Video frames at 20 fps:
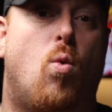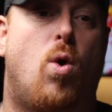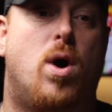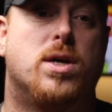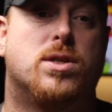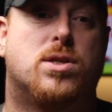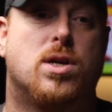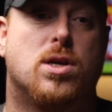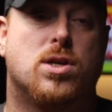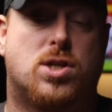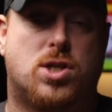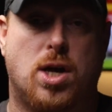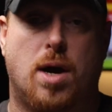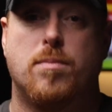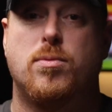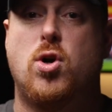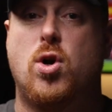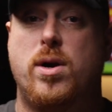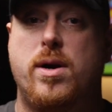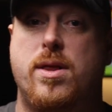was
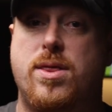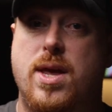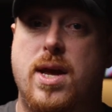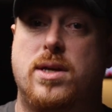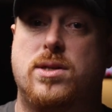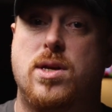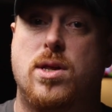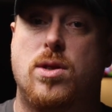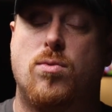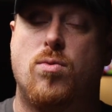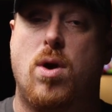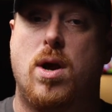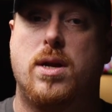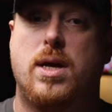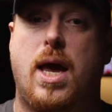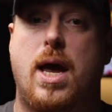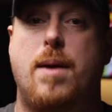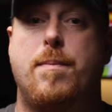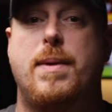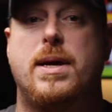some good things in the run
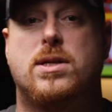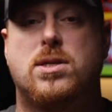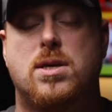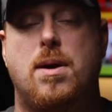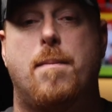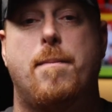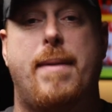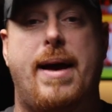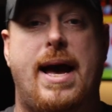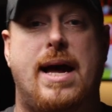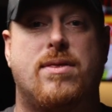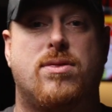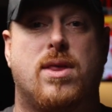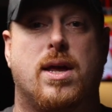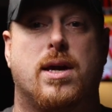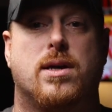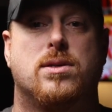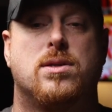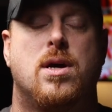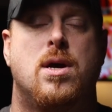game and some bad
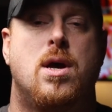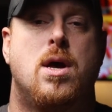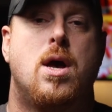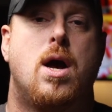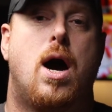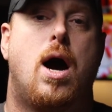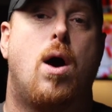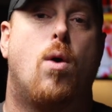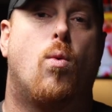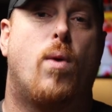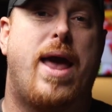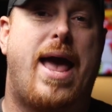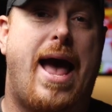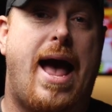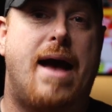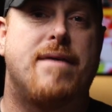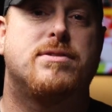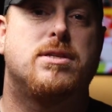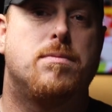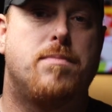things. We
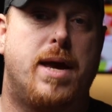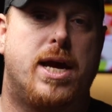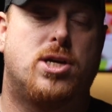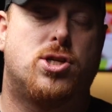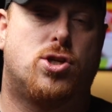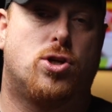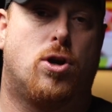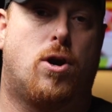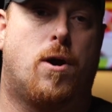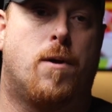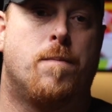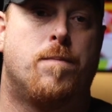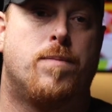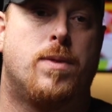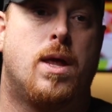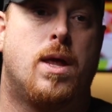have to make sure